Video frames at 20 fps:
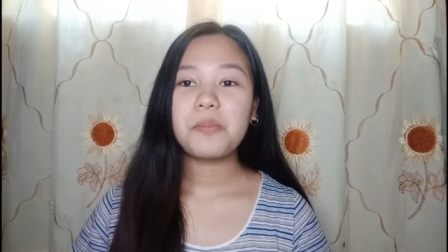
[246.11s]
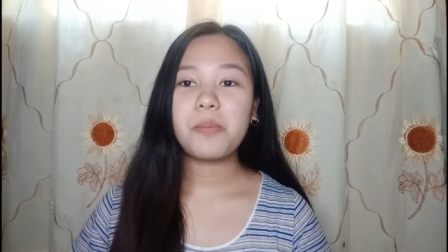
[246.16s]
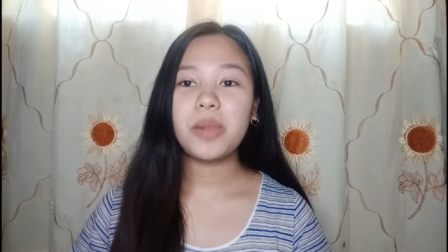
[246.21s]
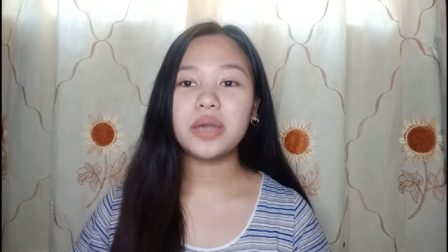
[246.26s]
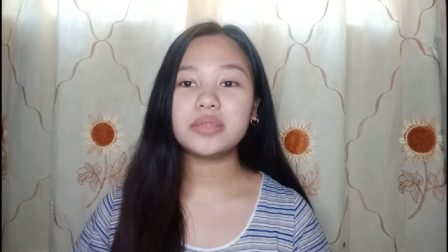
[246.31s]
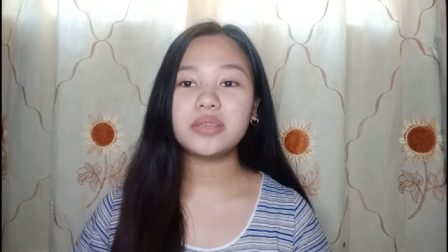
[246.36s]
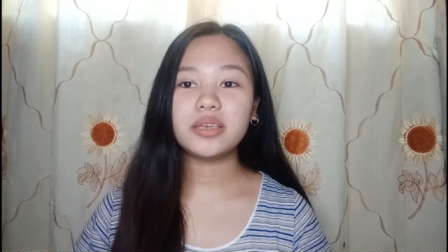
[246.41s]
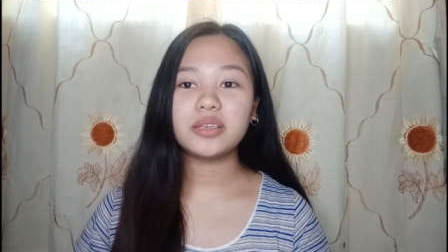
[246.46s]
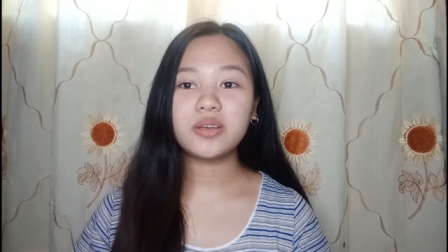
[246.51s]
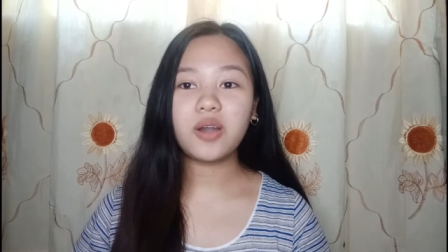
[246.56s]

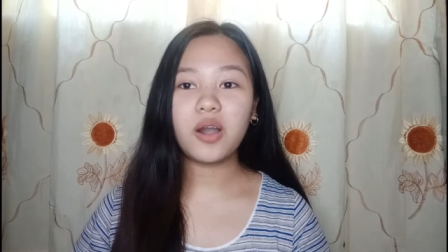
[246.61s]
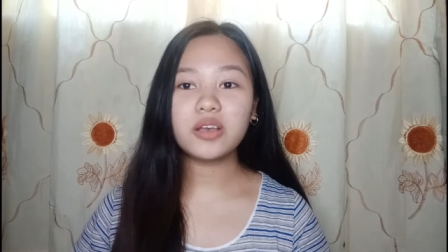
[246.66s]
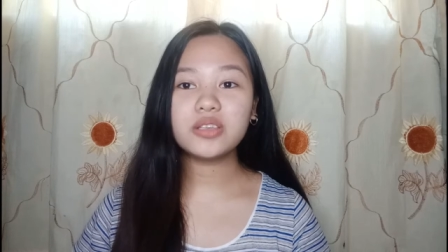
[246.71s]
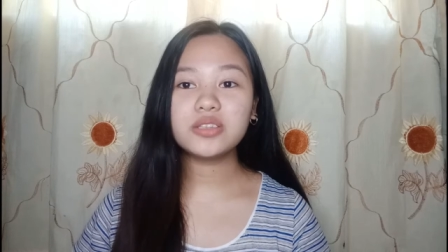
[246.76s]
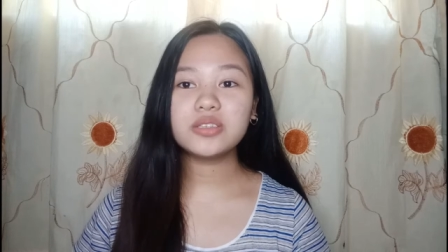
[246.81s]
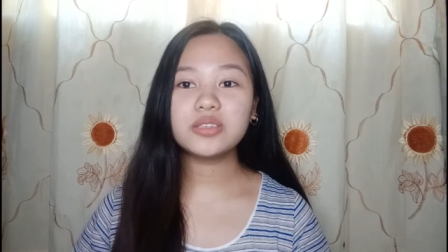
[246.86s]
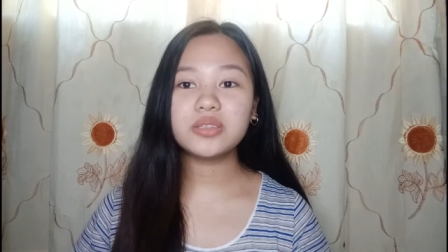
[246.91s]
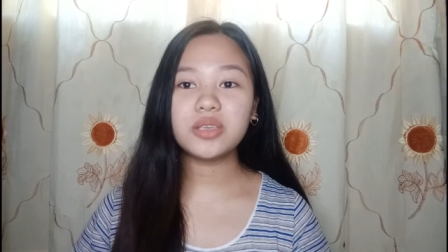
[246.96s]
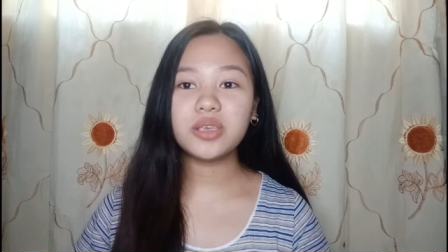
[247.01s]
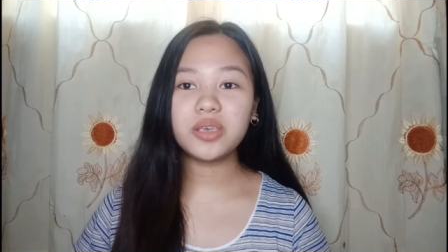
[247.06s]
might I
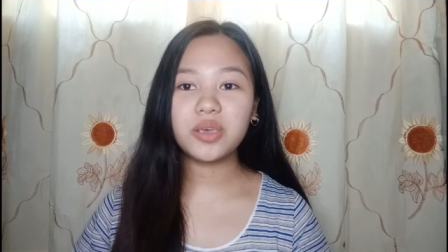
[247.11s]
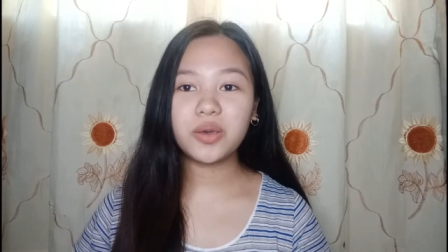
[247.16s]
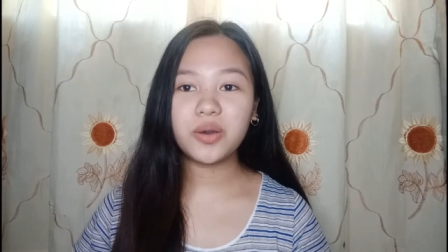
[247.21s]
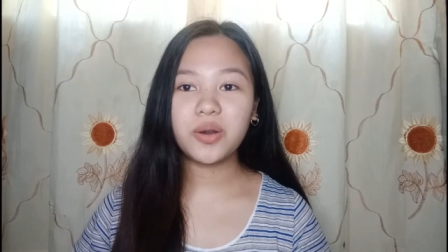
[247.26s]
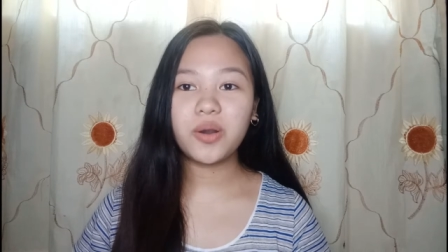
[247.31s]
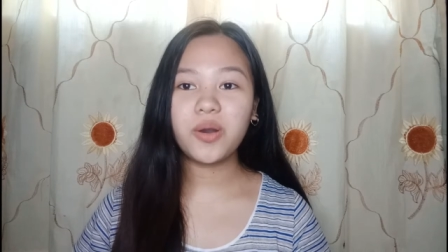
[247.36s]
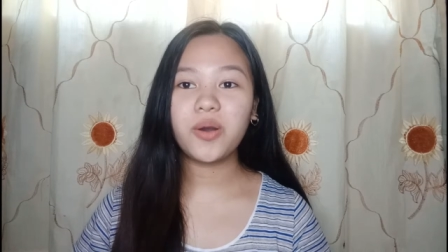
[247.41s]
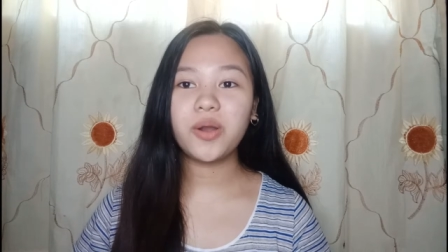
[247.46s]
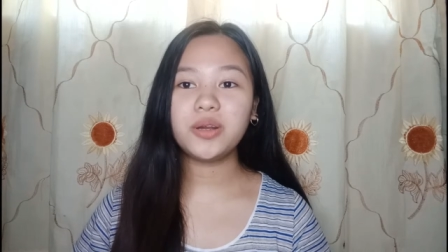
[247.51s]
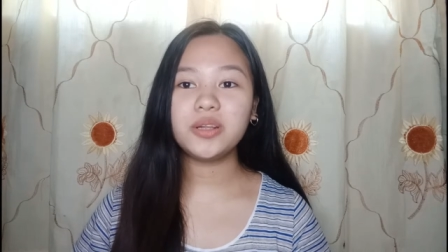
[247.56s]
cause to
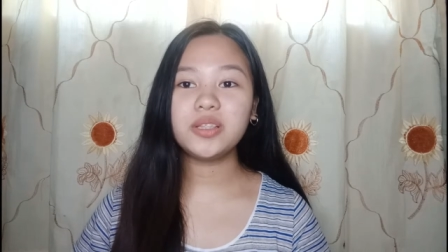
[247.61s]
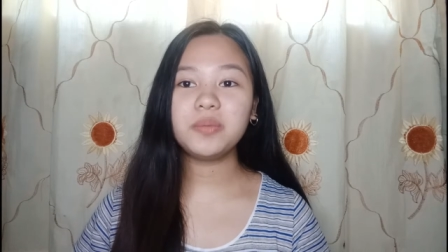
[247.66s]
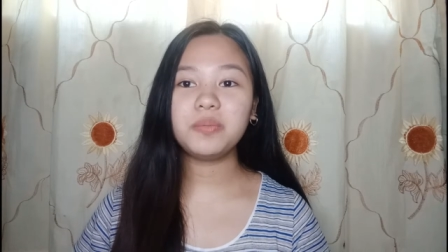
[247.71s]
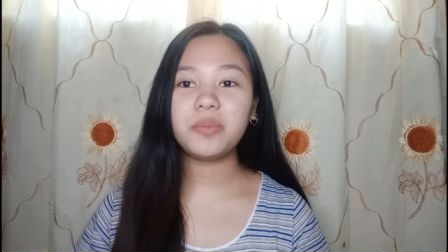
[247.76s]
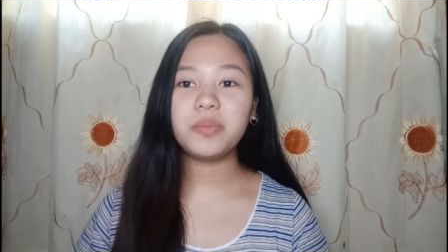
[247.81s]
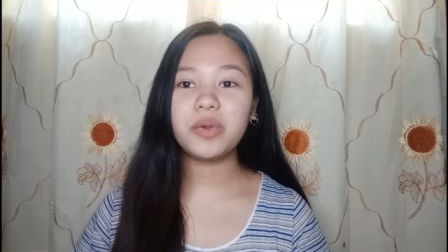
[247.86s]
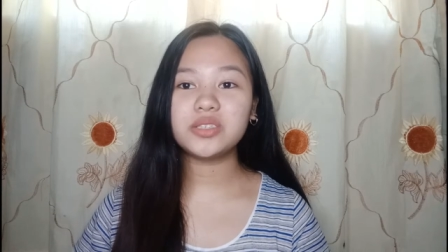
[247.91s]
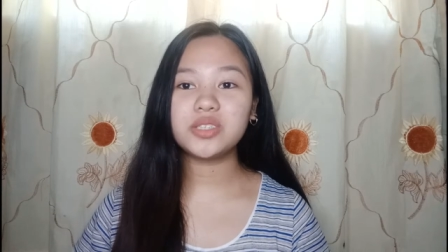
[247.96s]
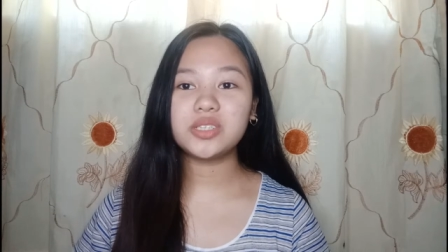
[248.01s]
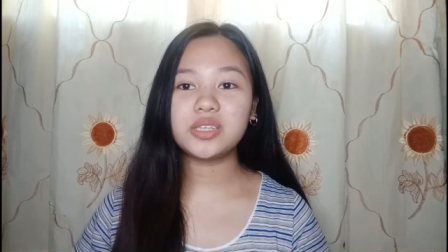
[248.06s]
you or to the
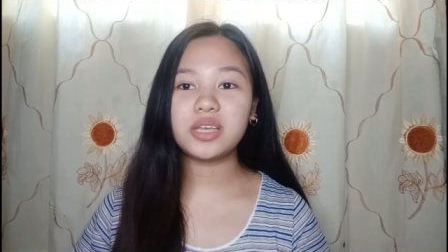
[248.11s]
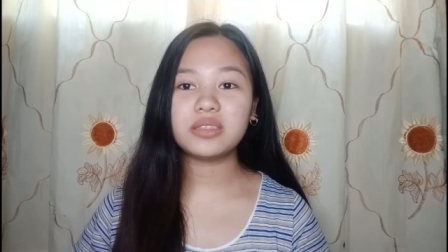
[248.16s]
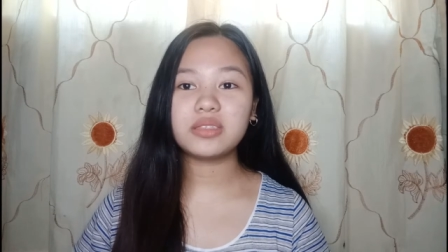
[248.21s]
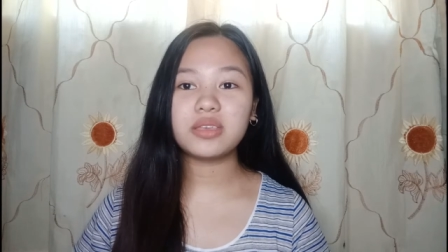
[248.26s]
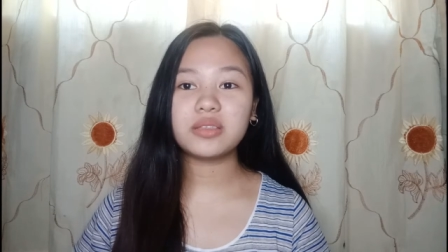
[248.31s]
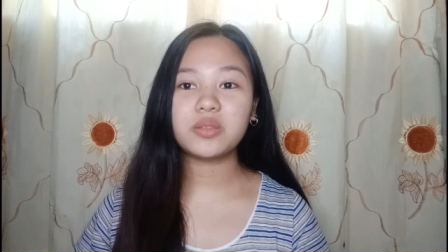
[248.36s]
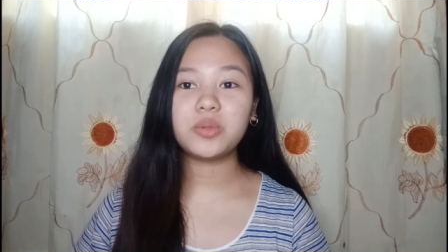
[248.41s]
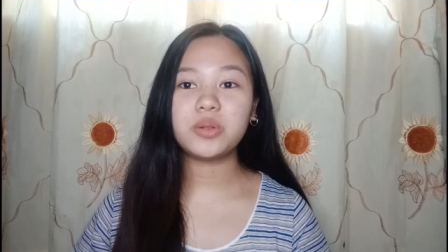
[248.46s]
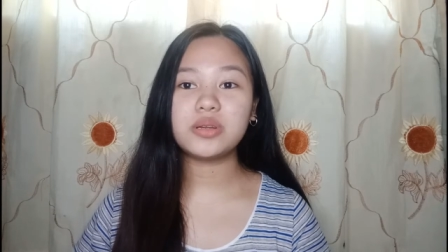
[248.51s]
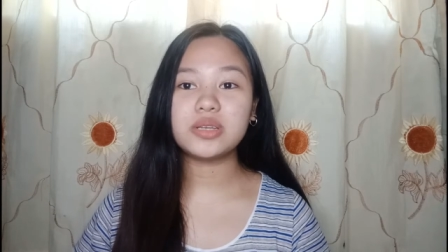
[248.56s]

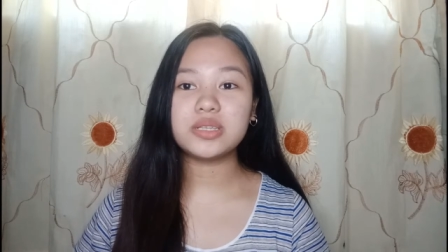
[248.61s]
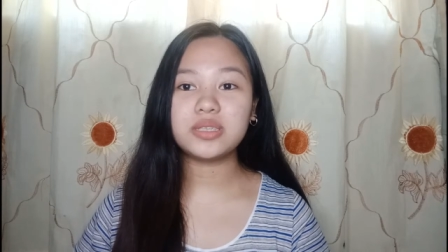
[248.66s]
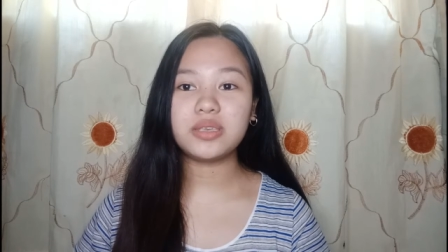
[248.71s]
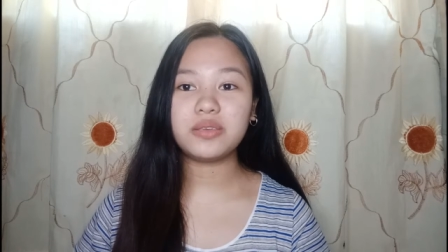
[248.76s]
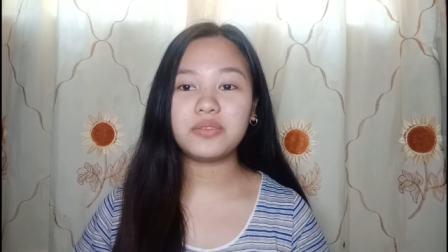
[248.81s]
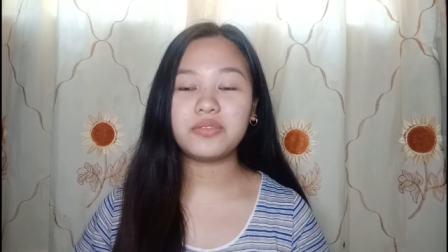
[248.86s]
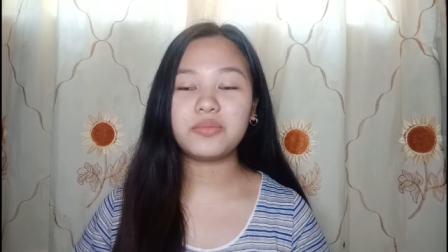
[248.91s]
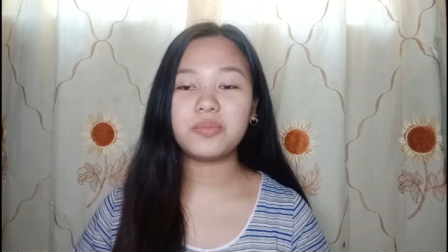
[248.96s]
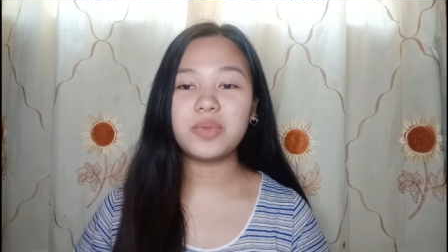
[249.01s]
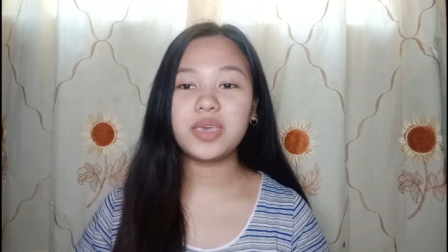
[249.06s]
patient that will
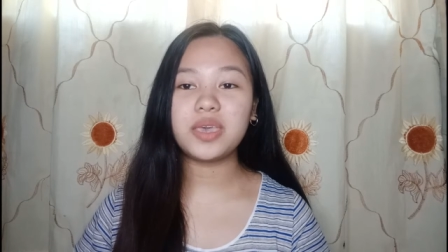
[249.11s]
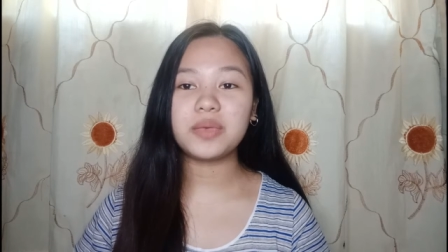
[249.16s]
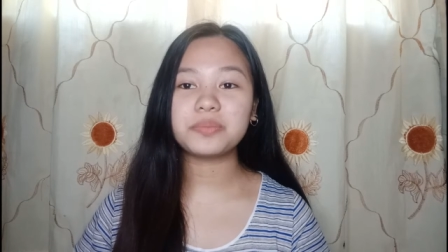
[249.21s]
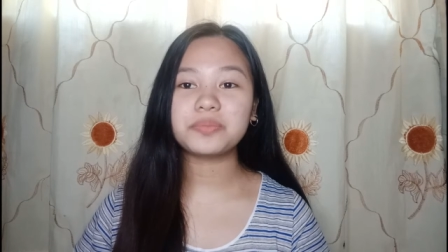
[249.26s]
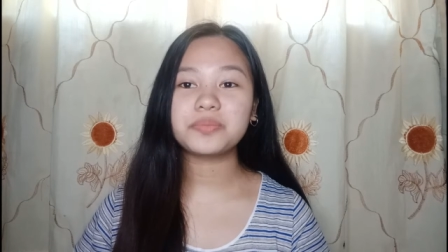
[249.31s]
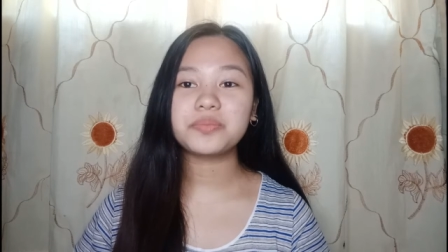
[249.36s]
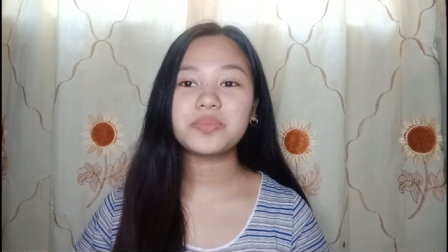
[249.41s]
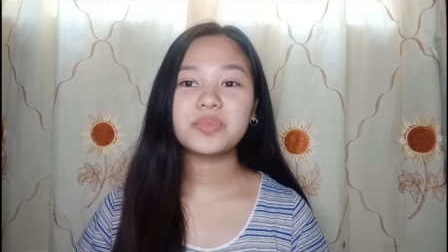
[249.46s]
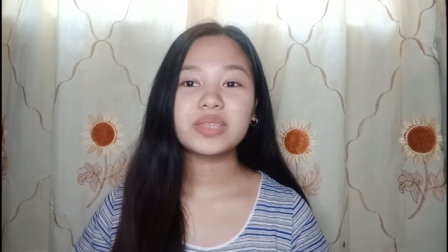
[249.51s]
receive me.